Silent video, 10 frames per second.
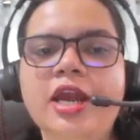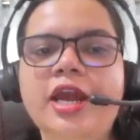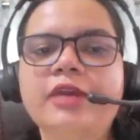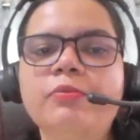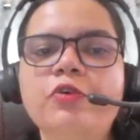
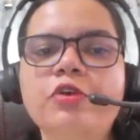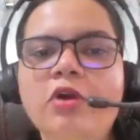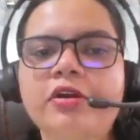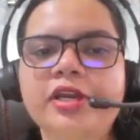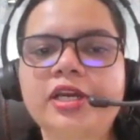and more
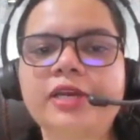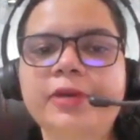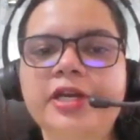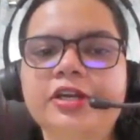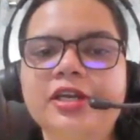mockingly,
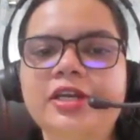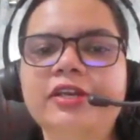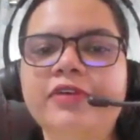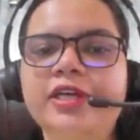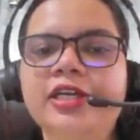
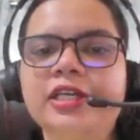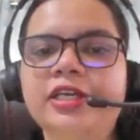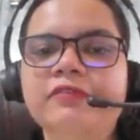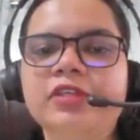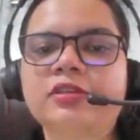particularly when
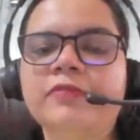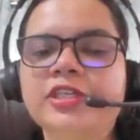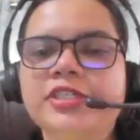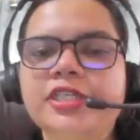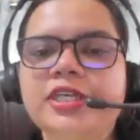dealing with
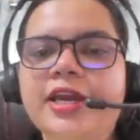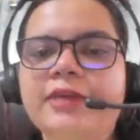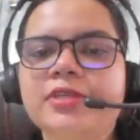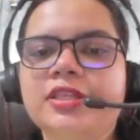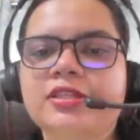Wendy
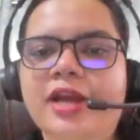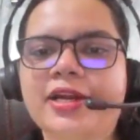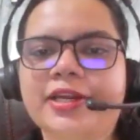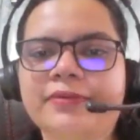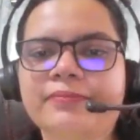and Mrs.
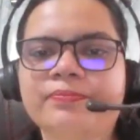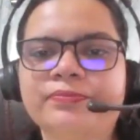Darling.